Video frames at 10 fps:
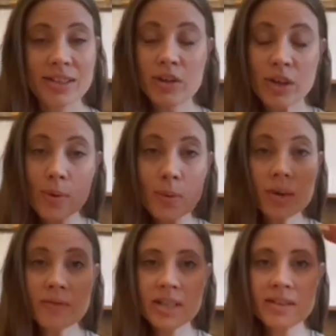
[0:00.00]
and you know
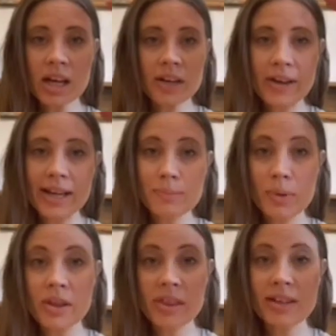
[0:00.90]
all of these kind of
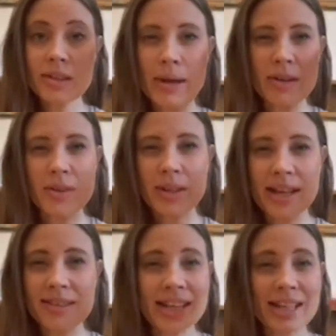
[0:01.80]
expert things about doing
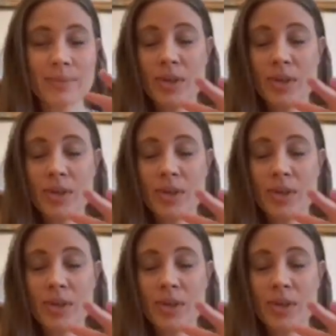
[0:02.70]
essays,